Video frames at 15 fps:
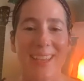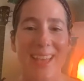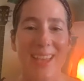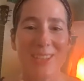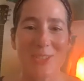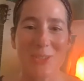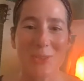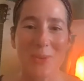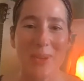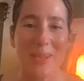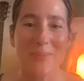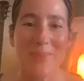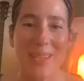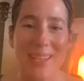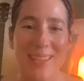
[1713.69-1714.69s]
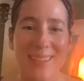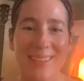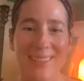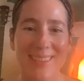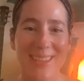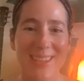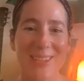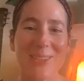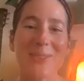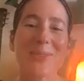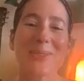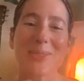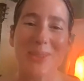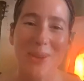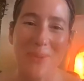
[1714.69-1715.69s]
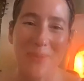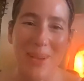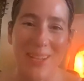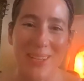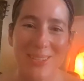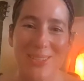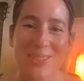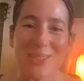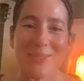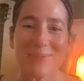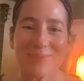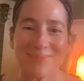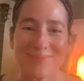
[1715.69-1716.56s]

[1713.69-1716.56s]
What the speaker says: and join me. Thank you so much.